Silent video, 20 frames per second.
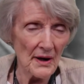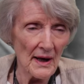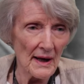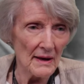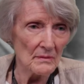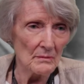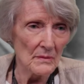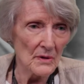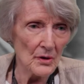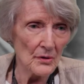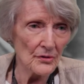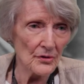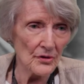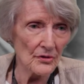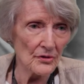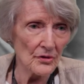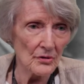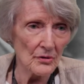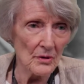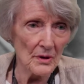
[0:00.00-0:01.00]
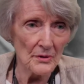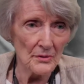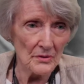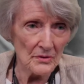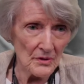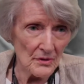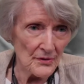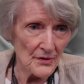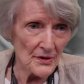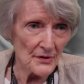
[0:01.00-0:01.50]
at most
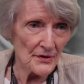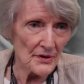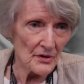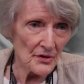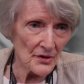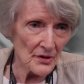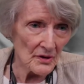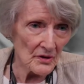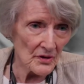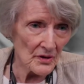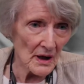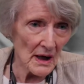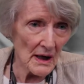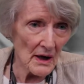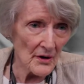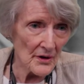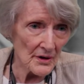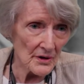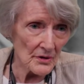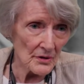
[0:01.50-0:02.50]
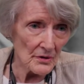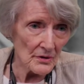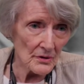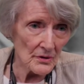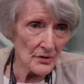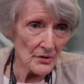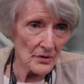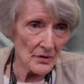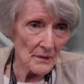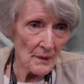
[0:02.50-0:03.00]
256
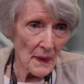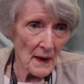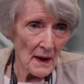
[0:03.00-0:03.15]
characters,